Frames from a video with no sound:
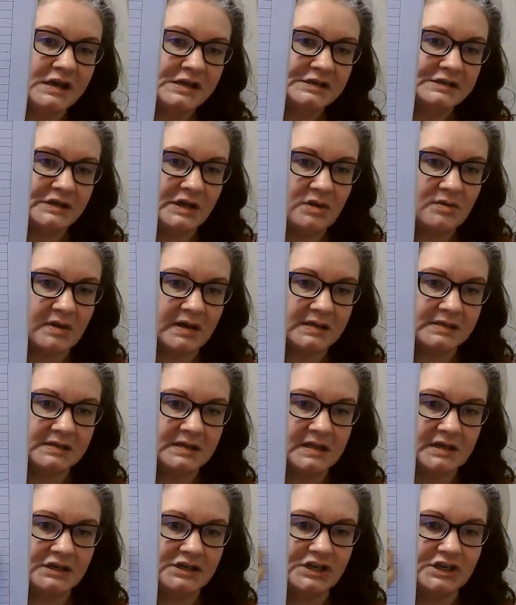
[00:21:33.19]
So you can see
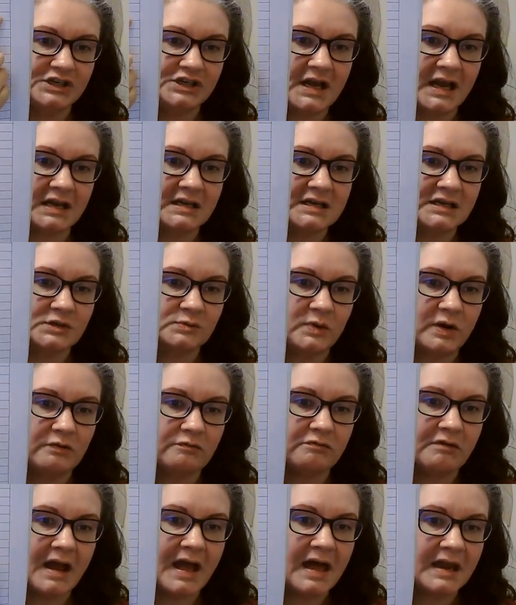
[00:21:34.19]
that she checked each
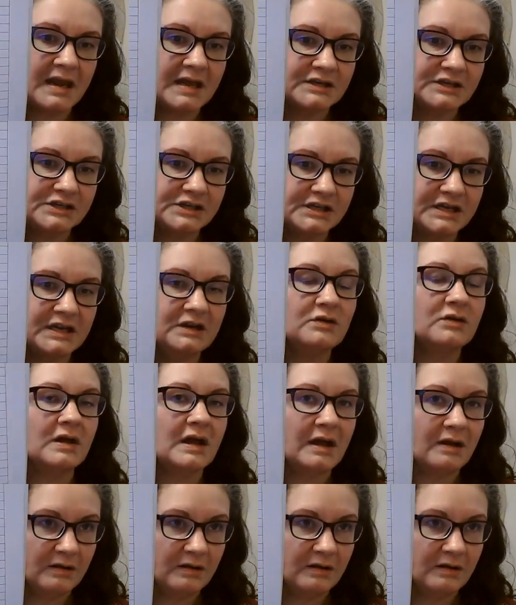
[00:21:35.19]
one red as she